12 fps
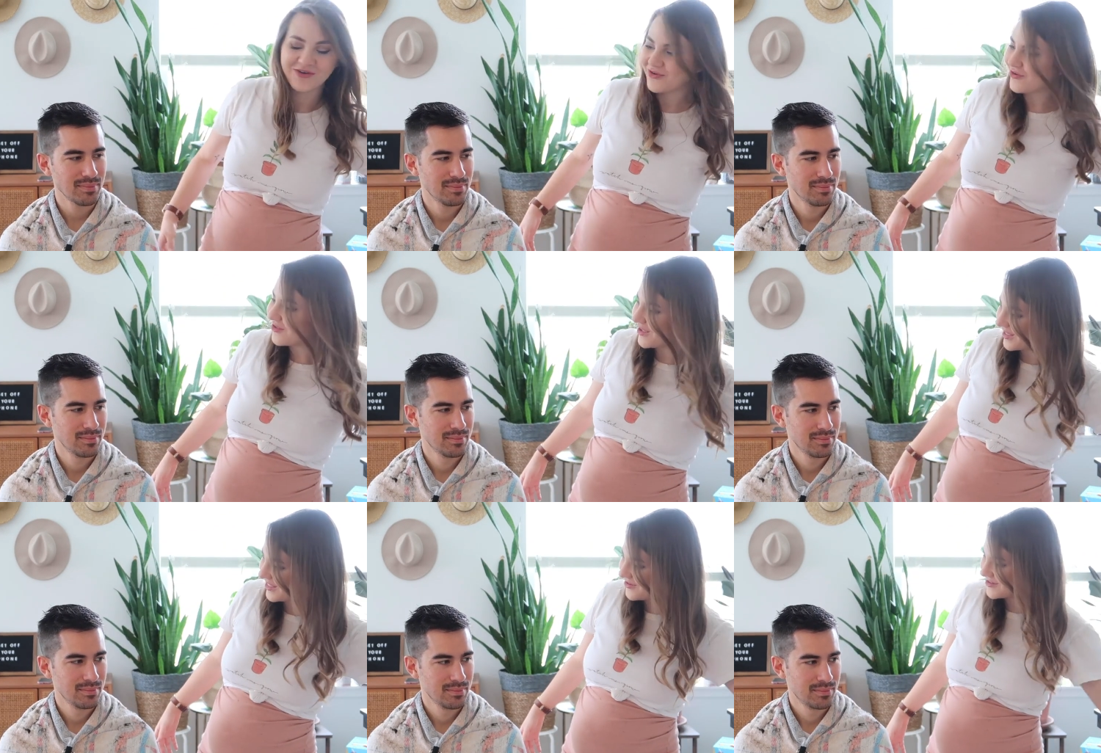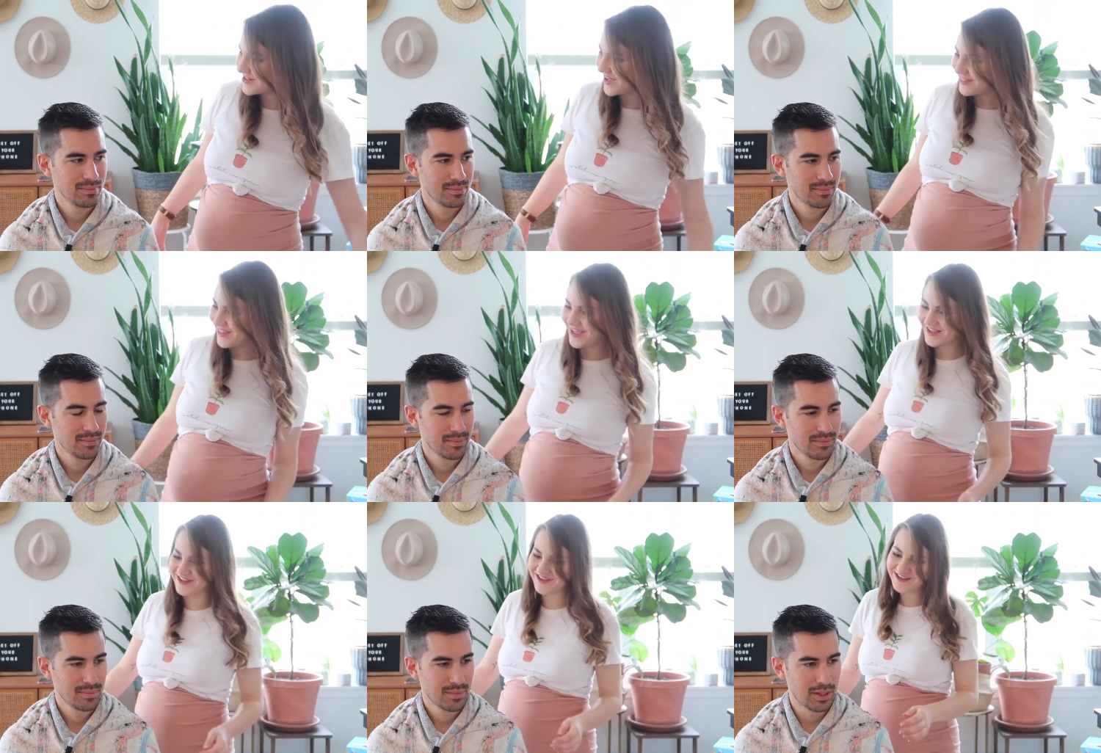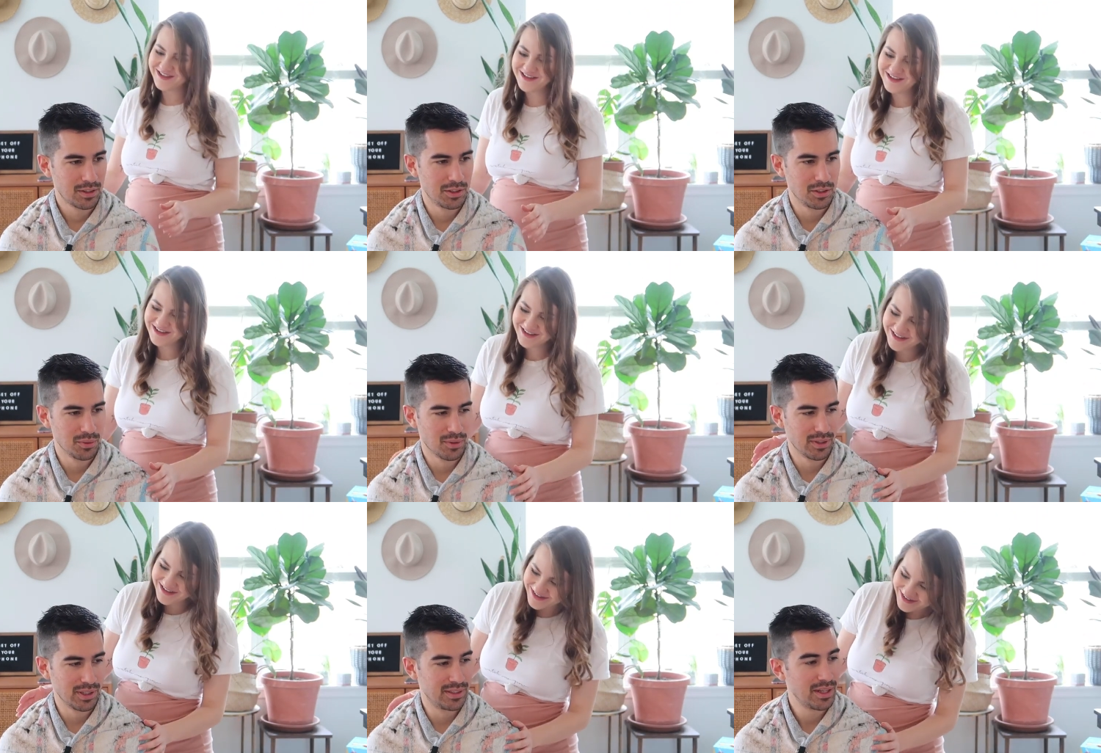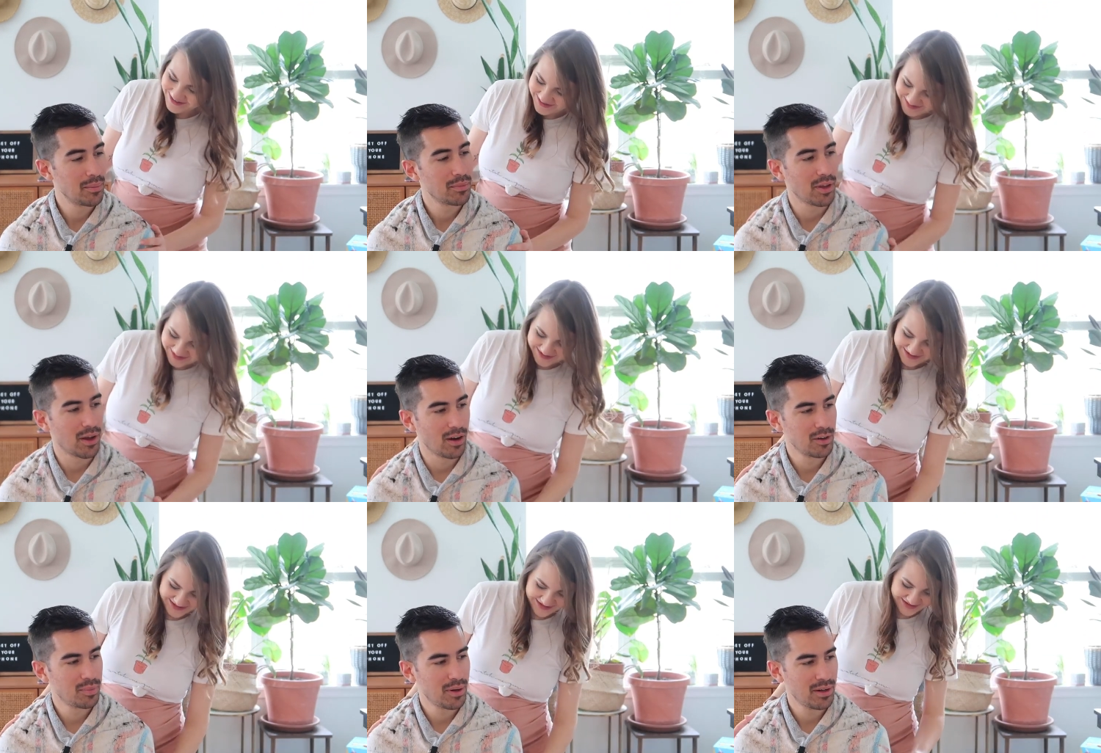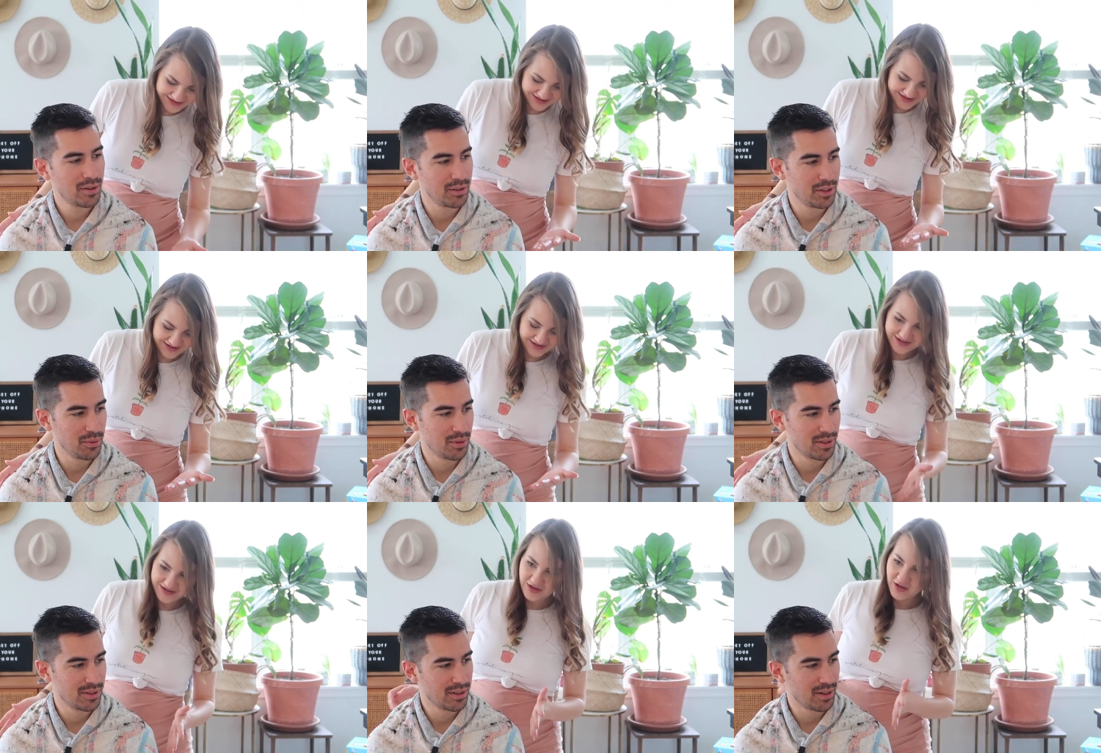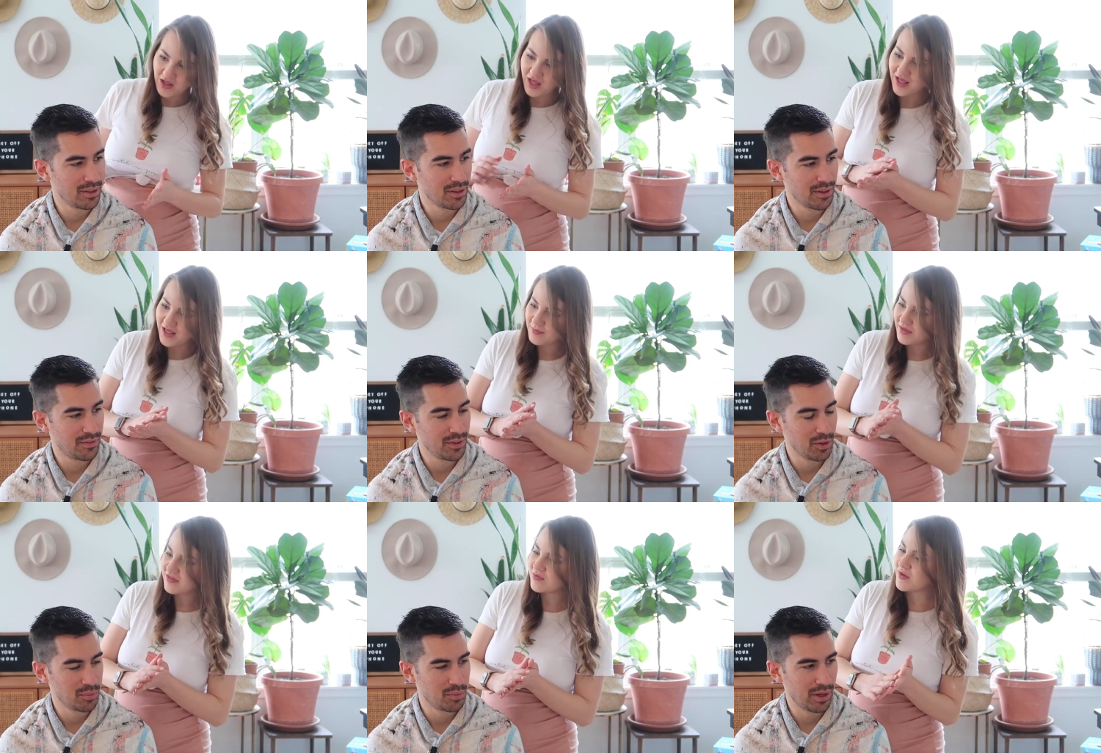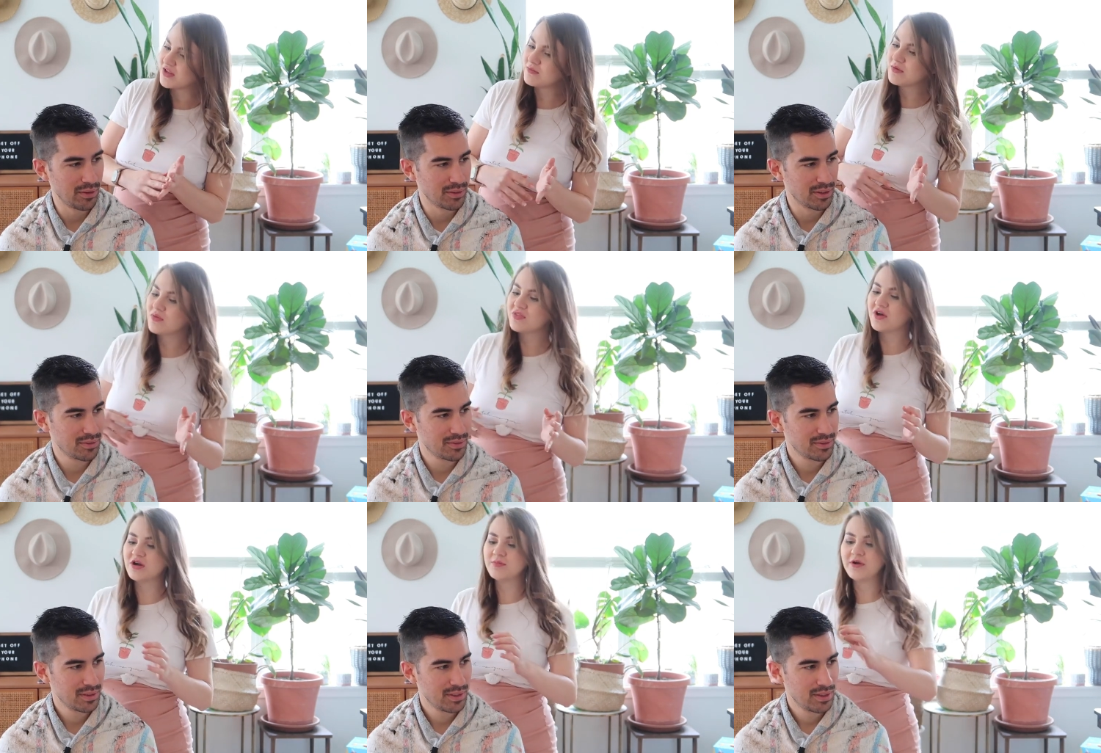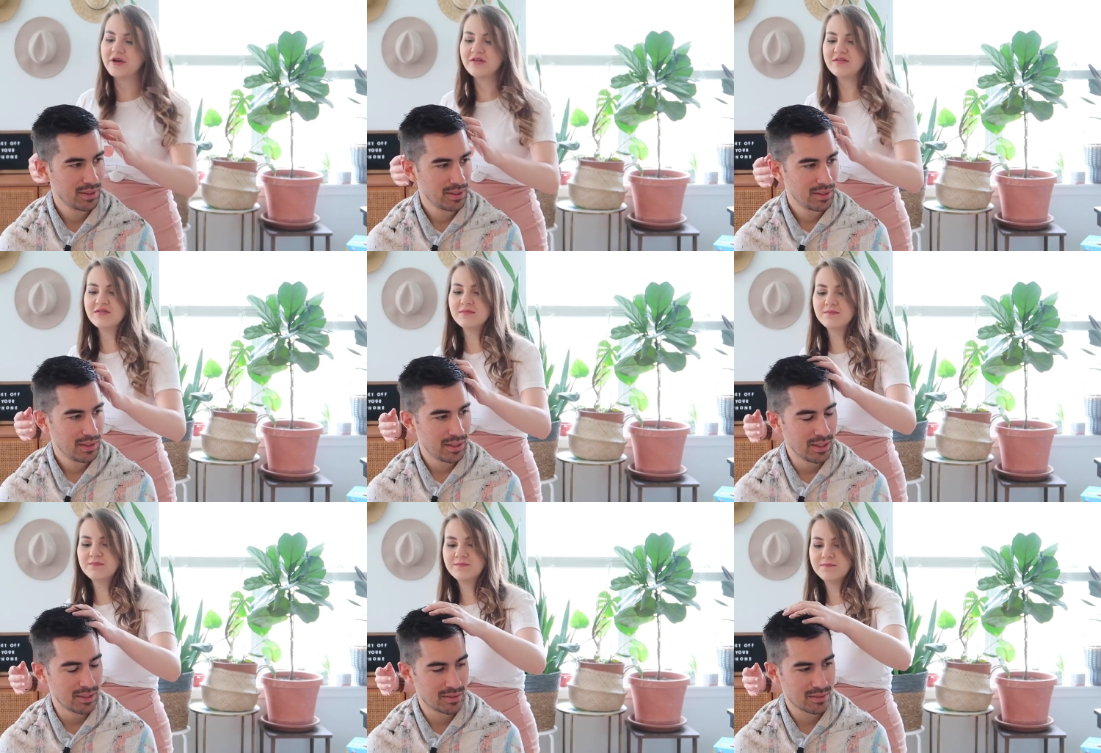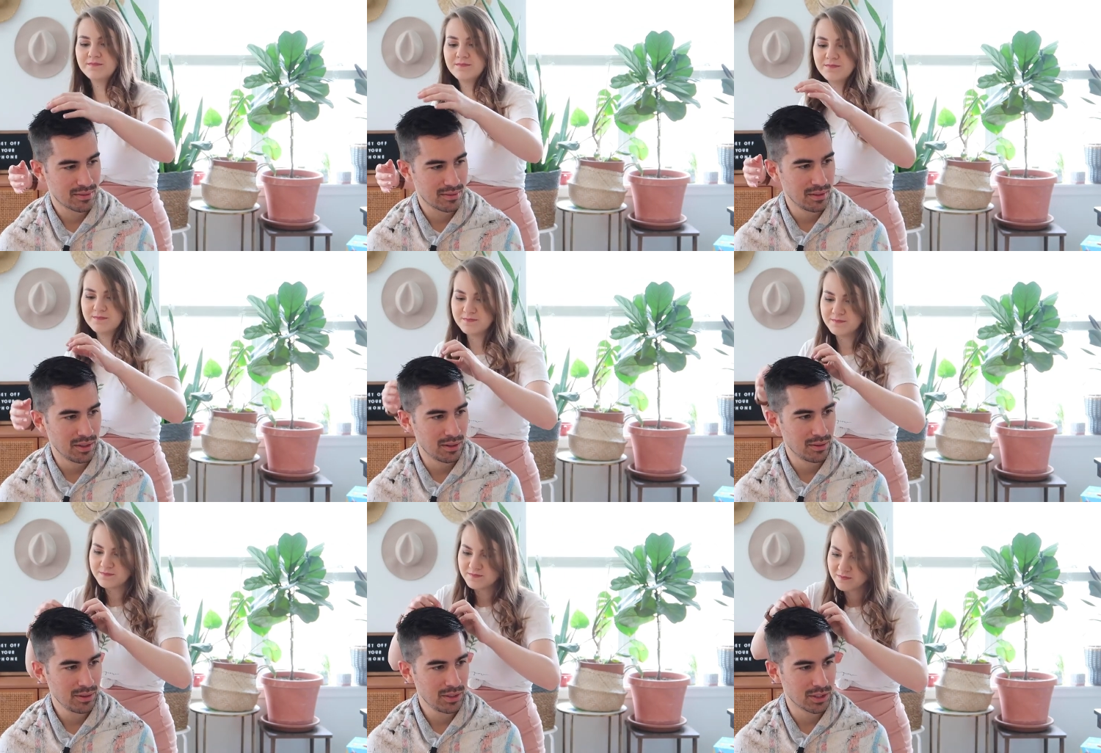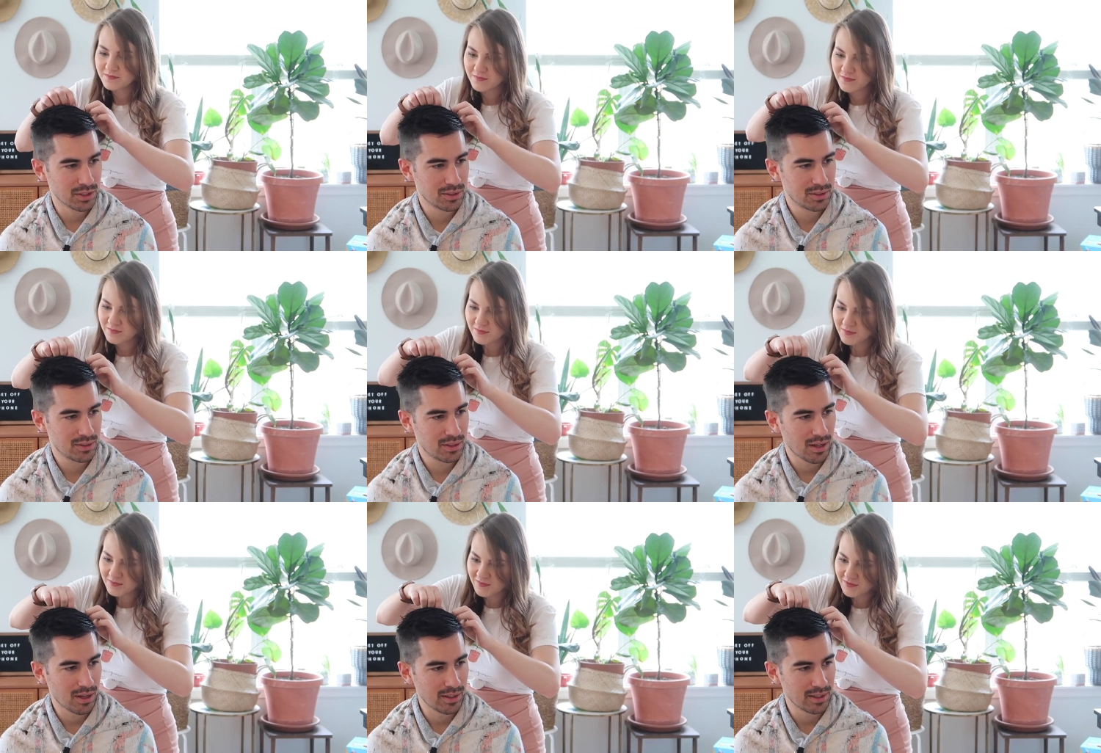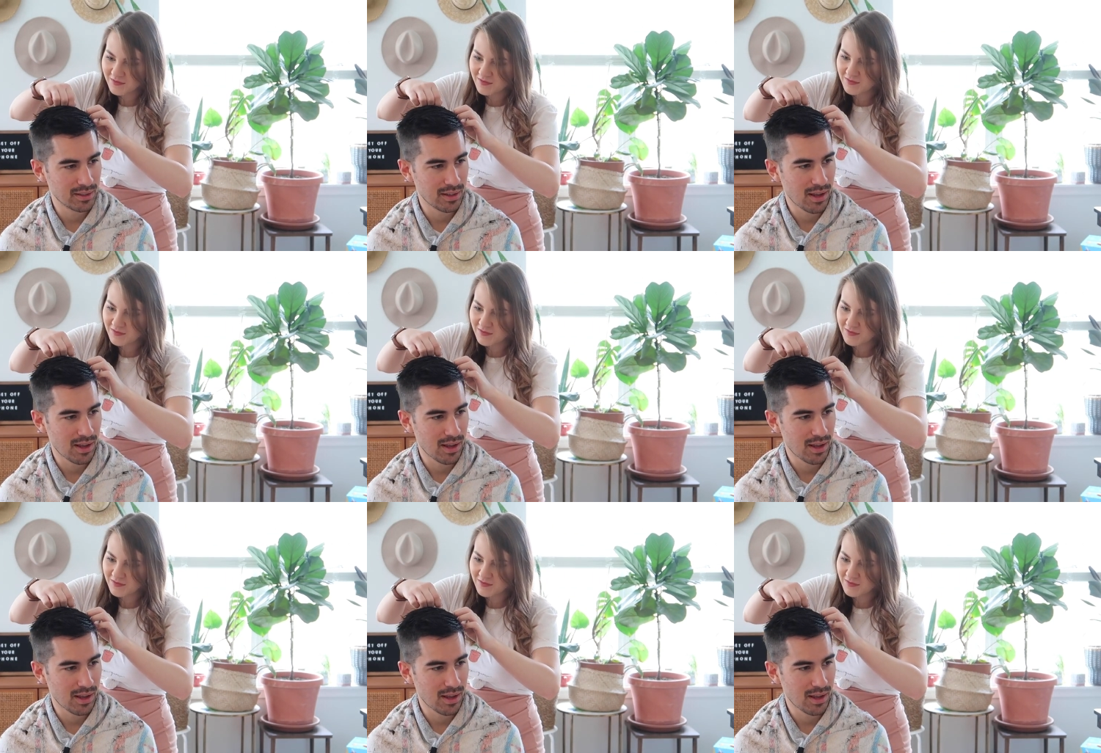Speaker 1: Well, cool, I think we're done then.
Speaker 2: Do you want to attempt the hard part, or do you want to? Are you
Speaker 1: not explain to me what the hard part is.
Speaker 2: It's literally just cutting a